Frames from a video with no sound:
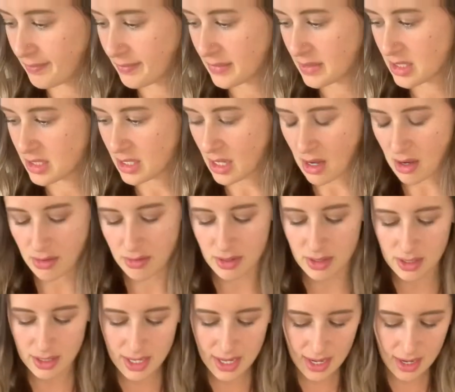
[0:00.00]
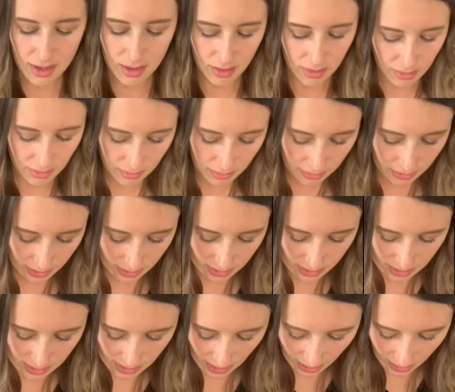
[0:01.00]
so now
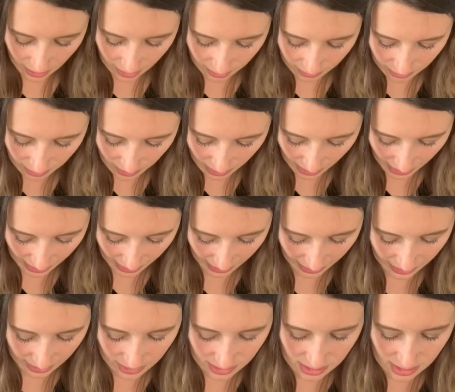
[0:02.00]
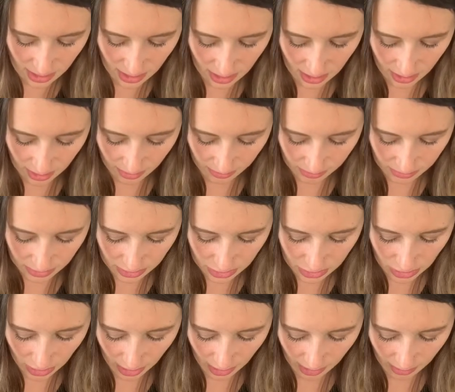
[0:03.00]
inside of her eyes, I'm going to
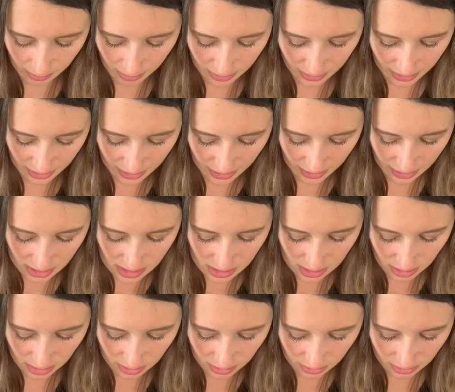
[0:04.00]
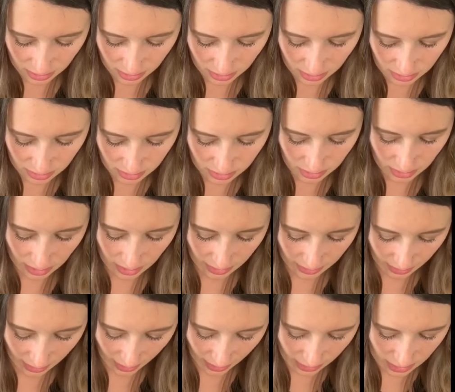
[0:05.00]
draw a big circle and
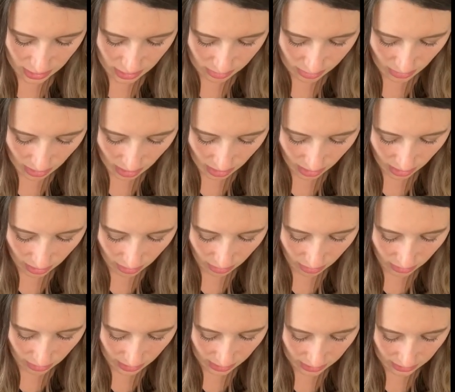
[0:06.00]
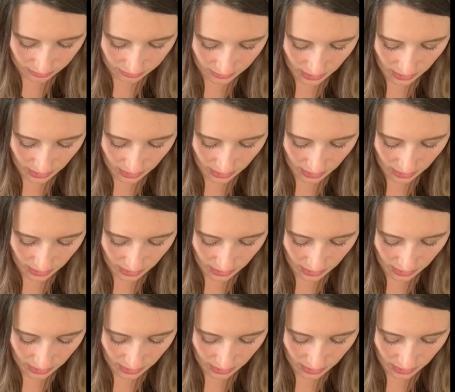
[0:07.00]
then a smaller one,